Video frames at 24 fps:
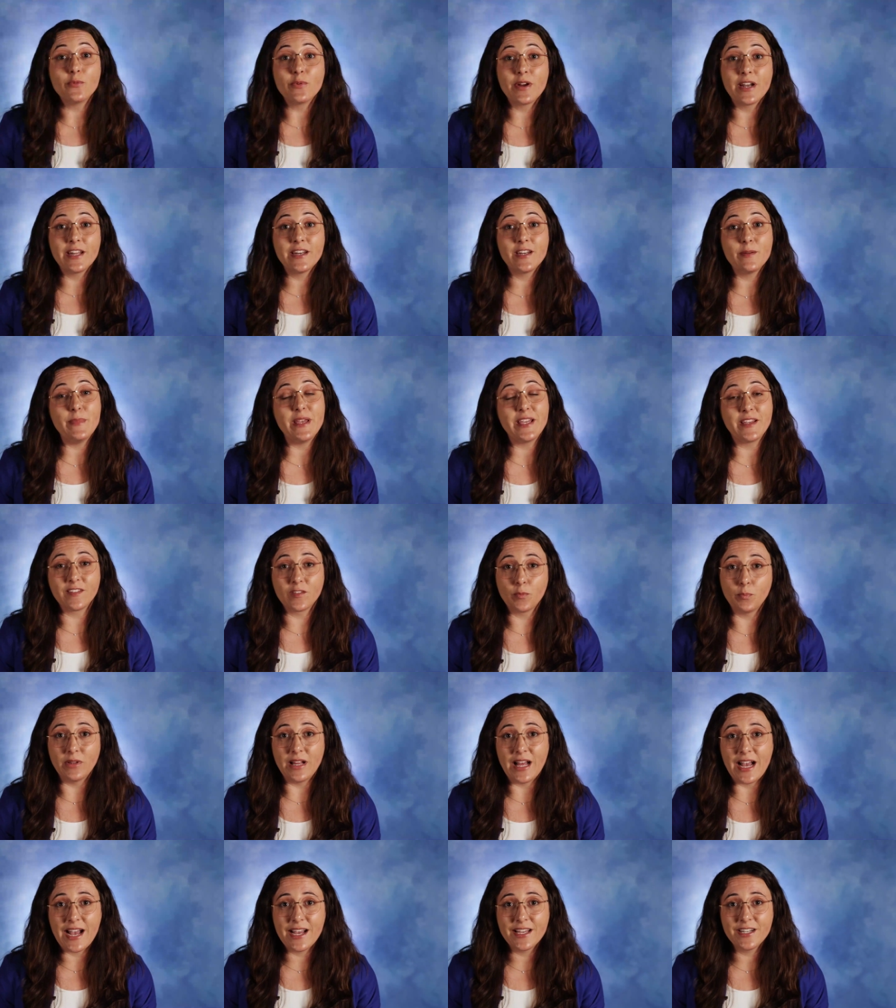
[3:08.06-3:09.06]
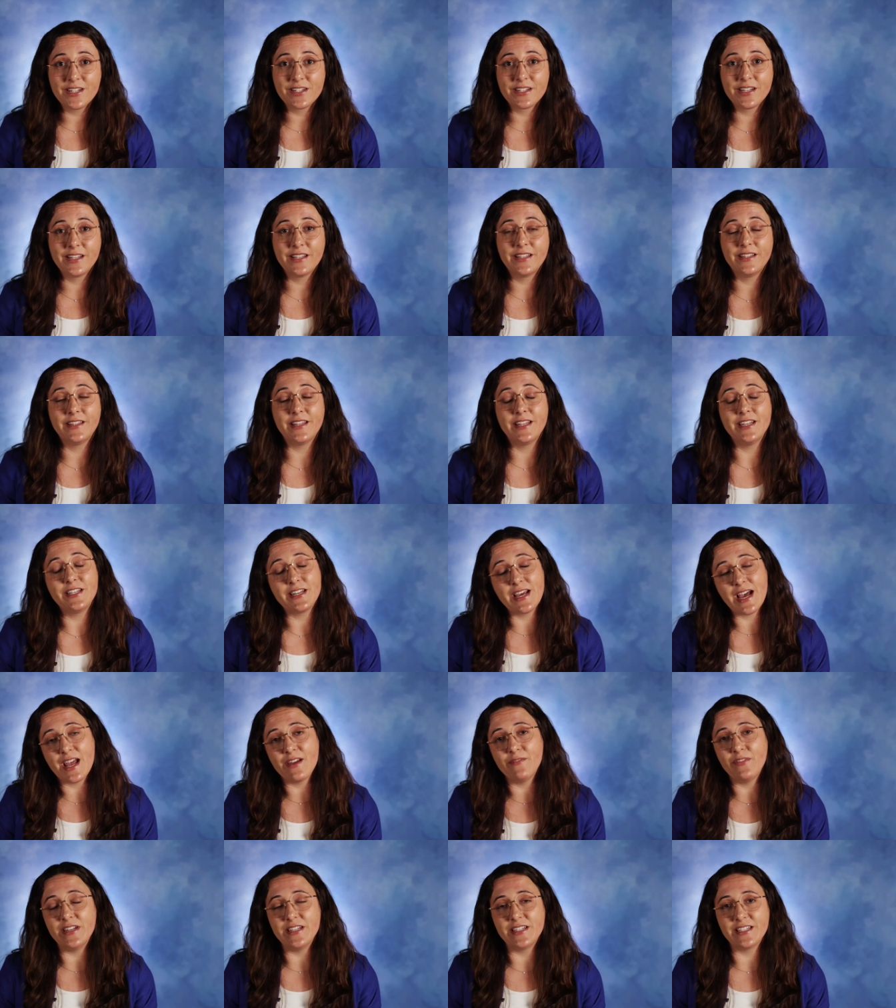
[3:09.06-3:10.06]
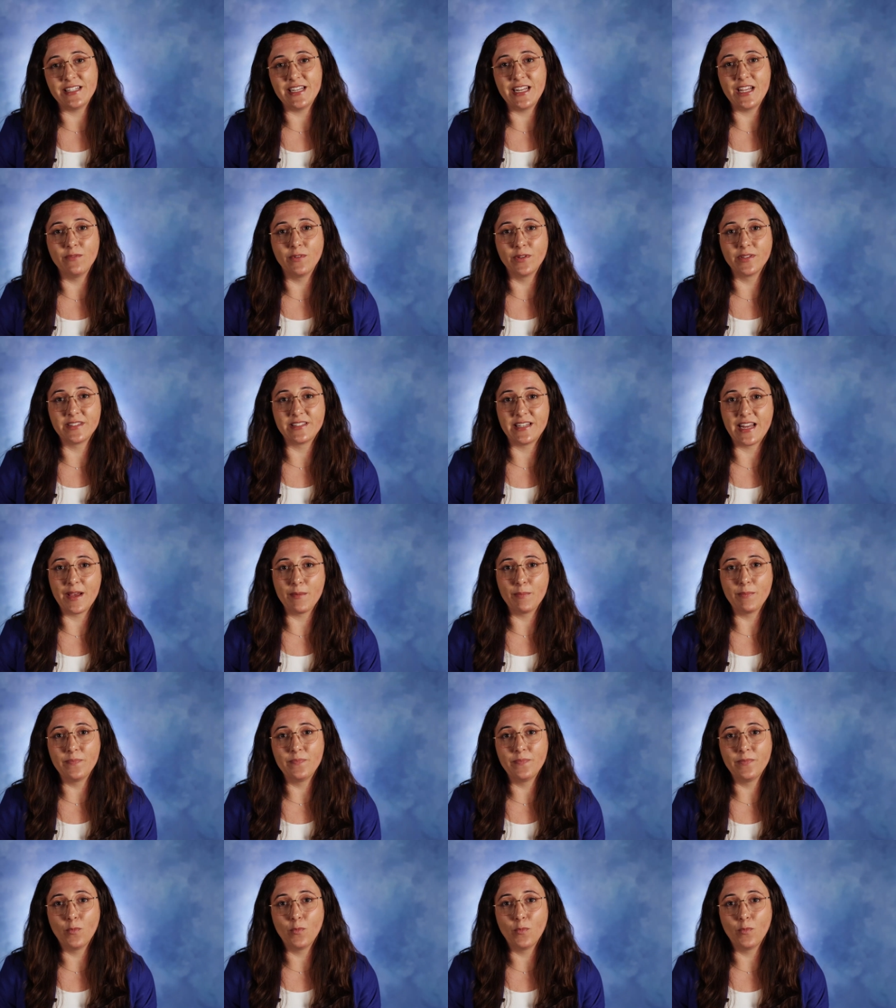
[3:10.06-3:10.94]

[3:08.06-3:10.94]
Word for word: you're ready to make a splash, then dive into Naval STEM.